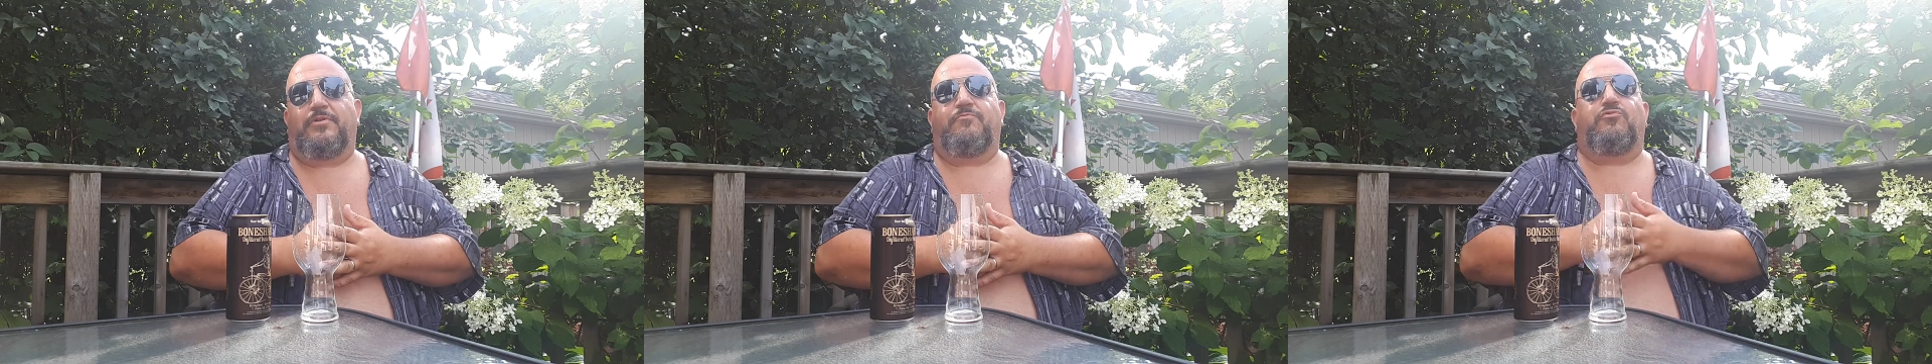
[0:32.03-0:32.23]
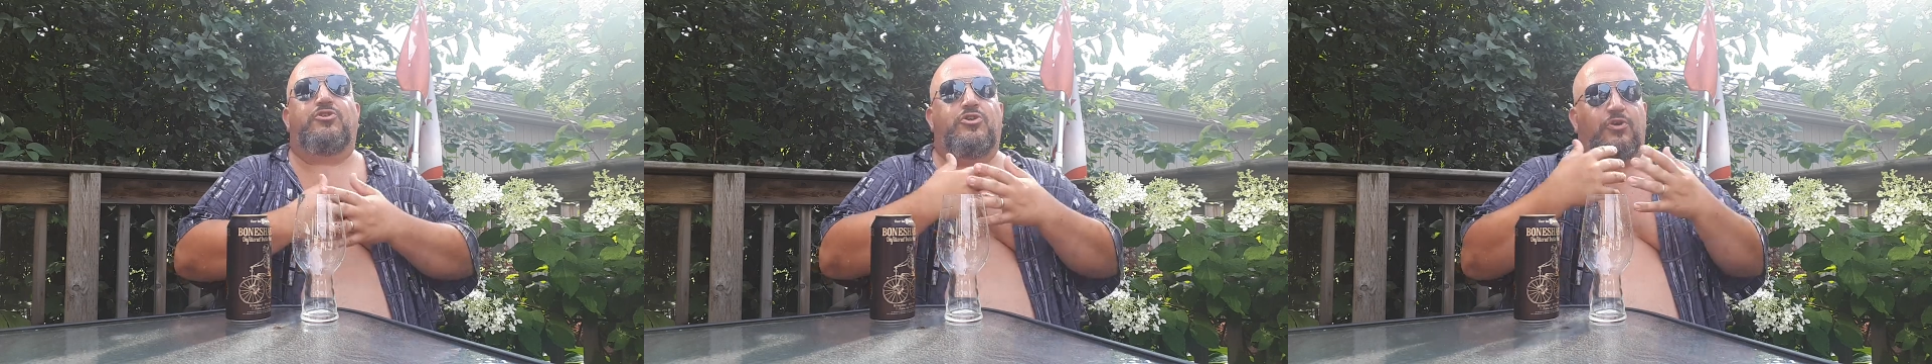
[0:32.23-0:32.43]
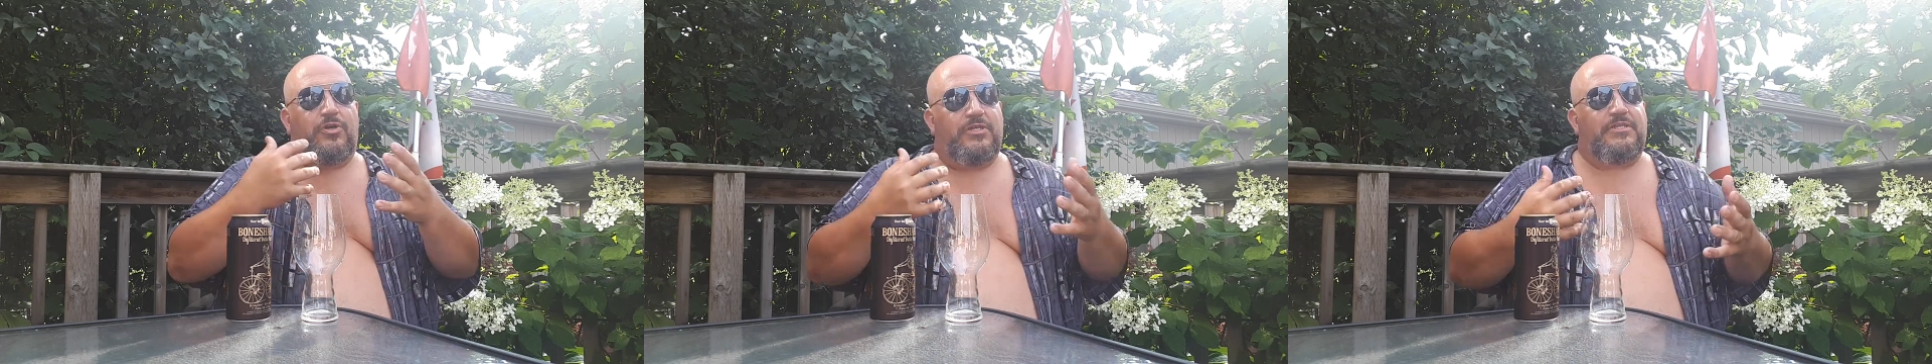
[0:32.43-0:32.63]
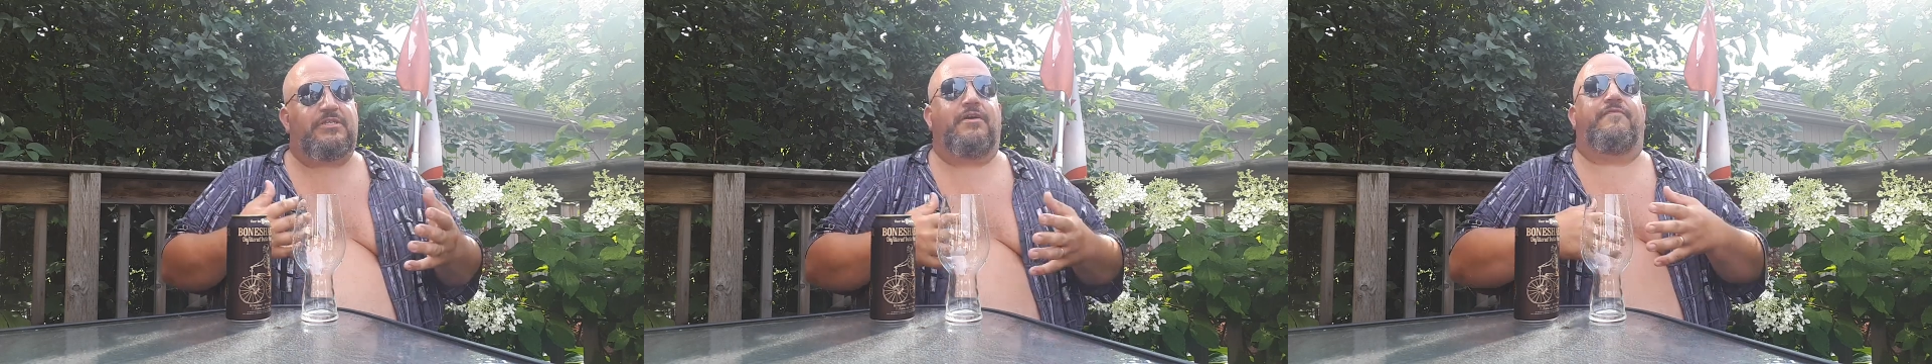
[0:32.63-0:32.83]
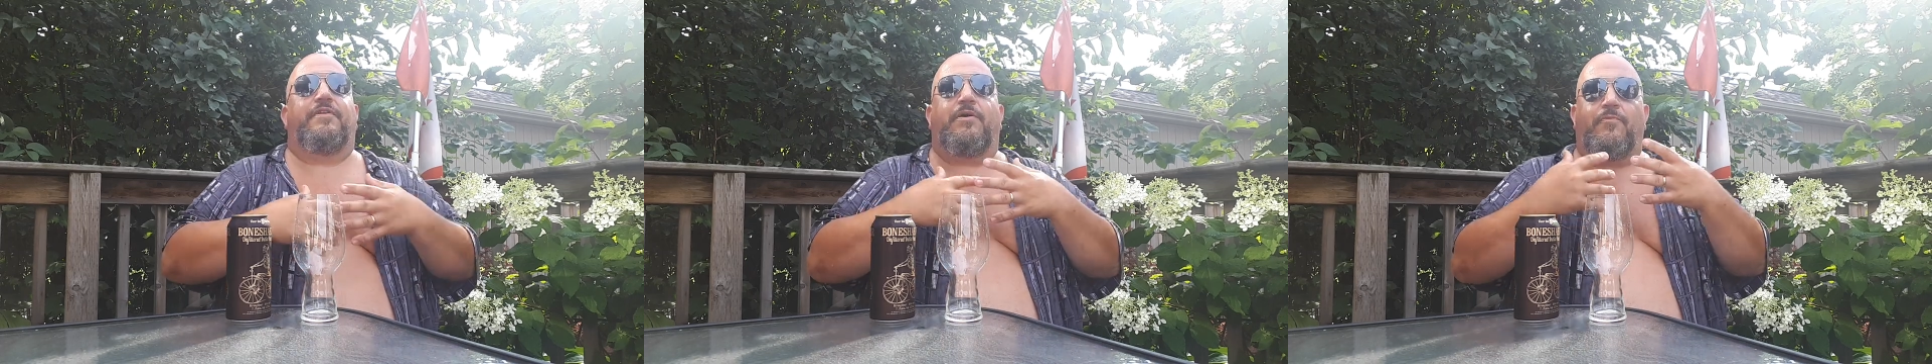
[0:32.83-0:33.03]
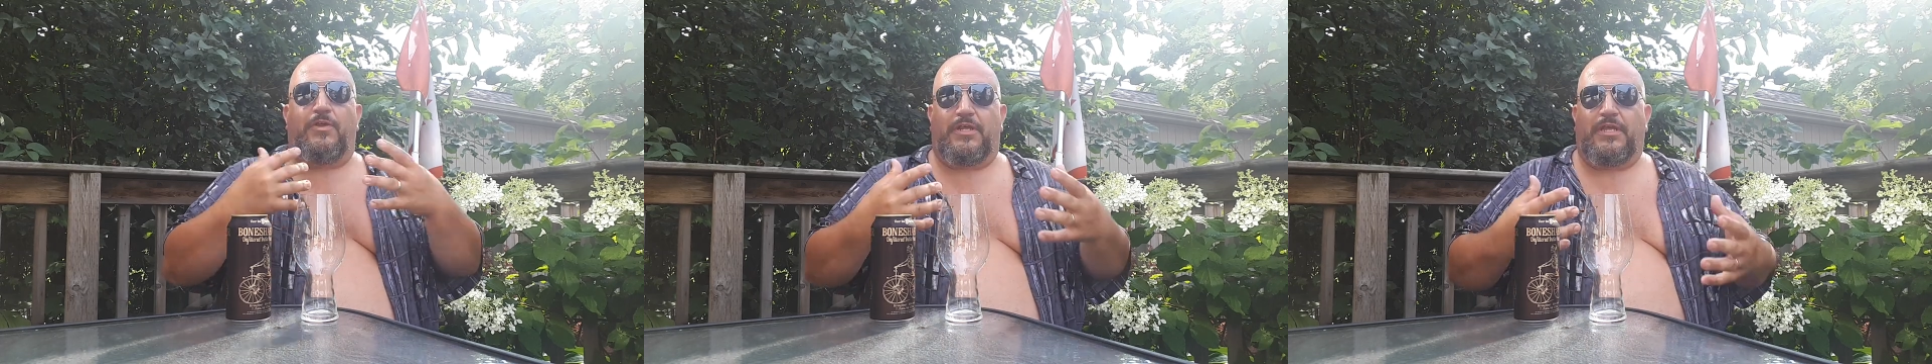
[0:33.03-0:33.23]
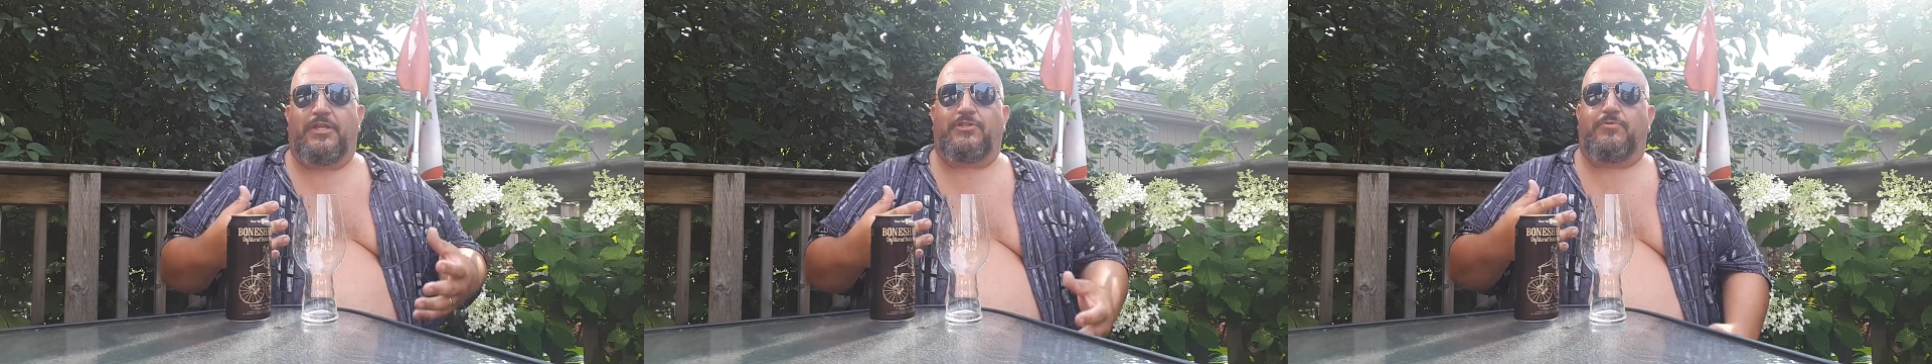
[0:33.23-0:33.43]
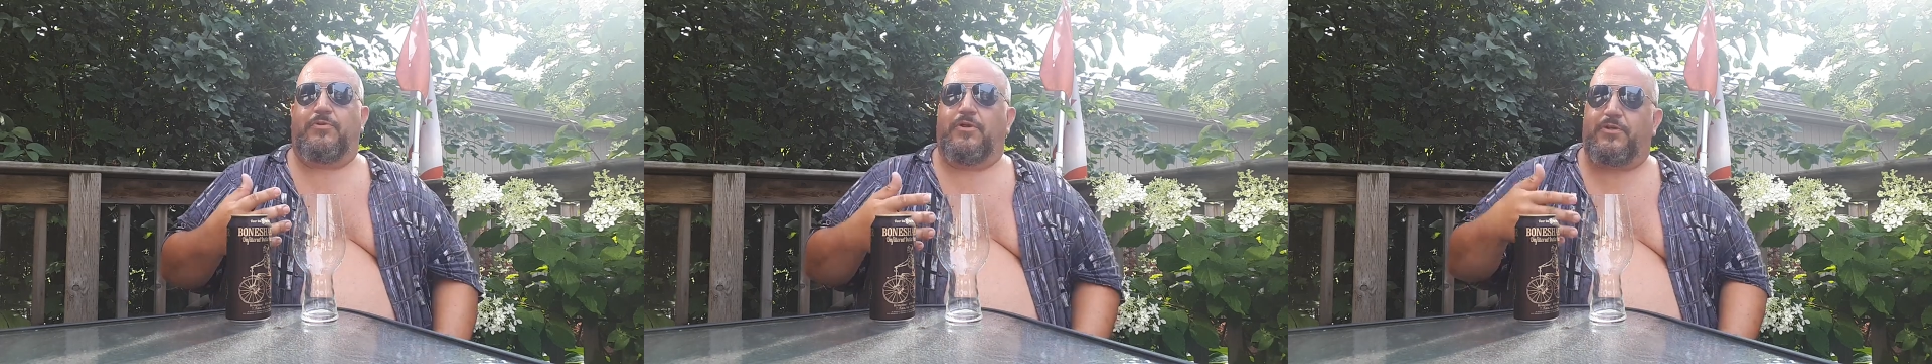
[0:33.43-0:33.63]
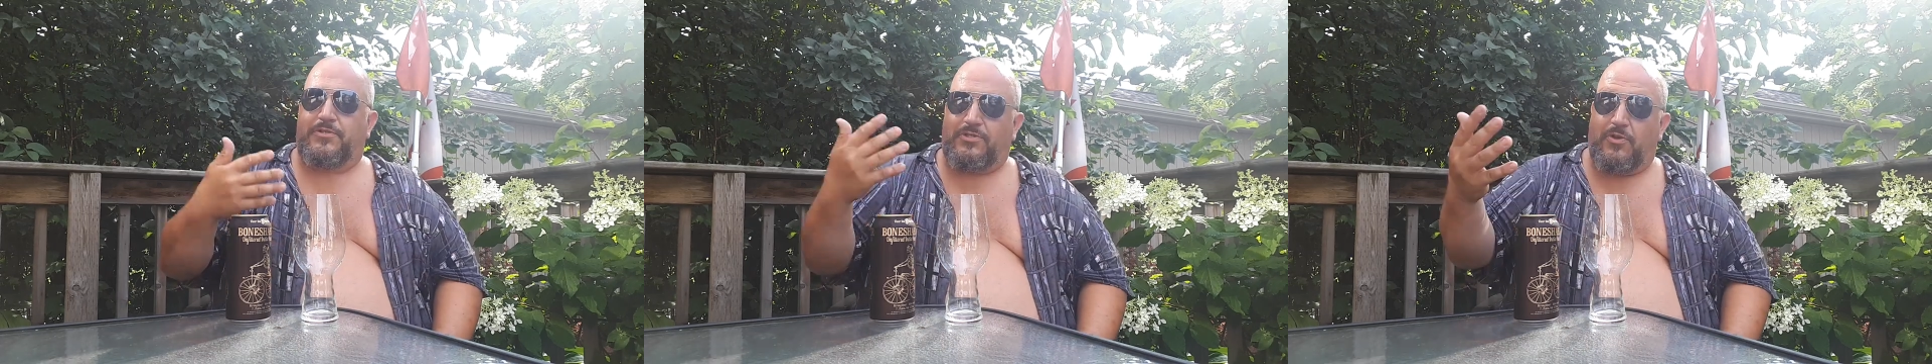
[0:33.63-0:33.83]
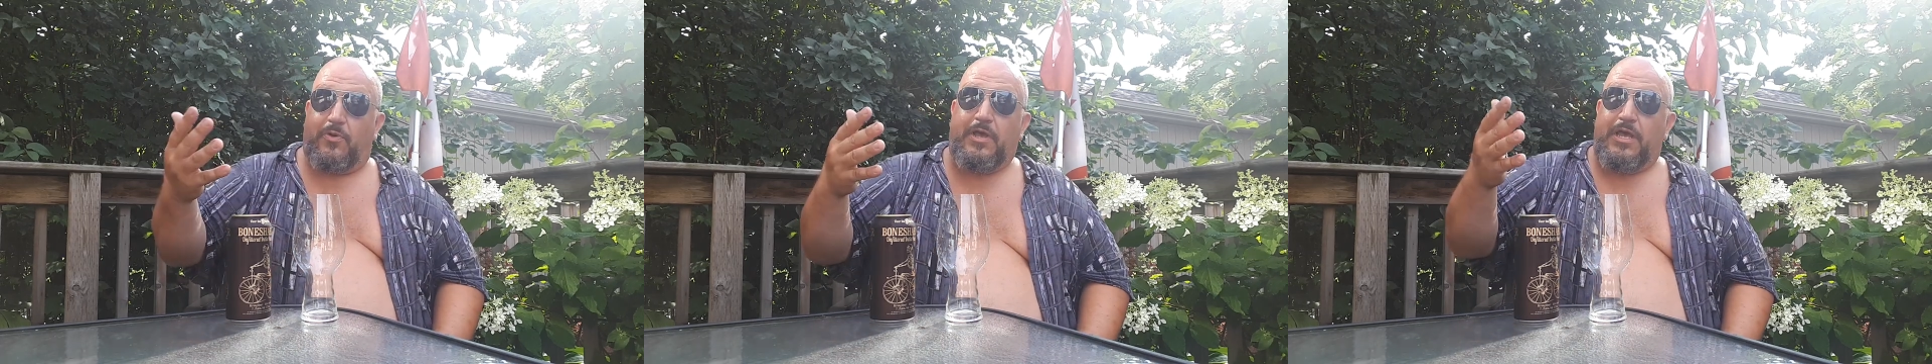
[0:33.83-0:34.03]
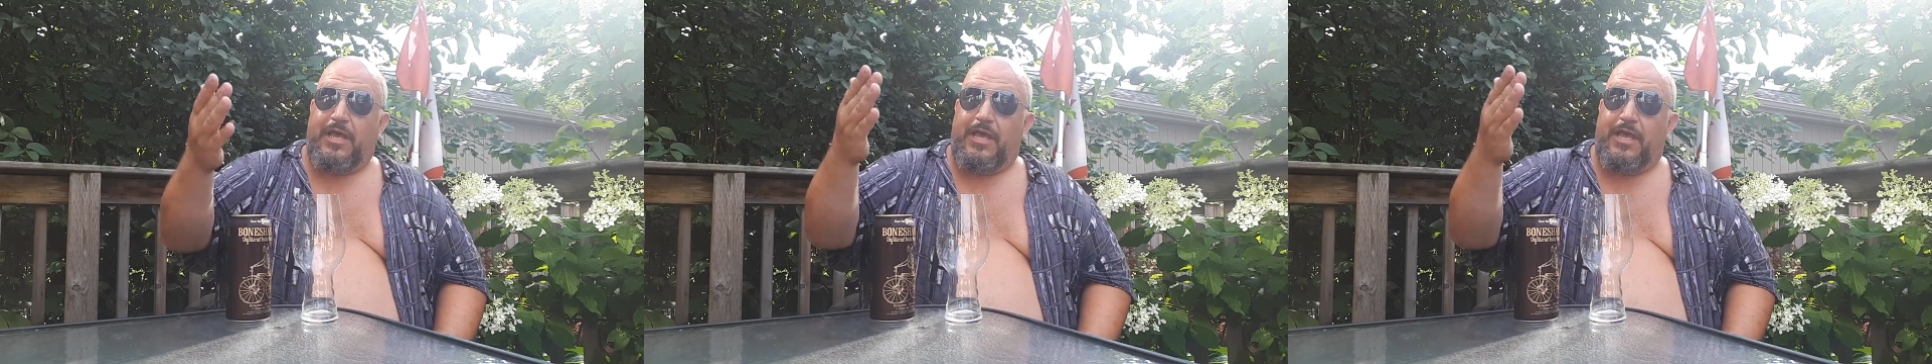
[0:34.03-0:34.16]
and returning stuff, and I want to get to it all. So,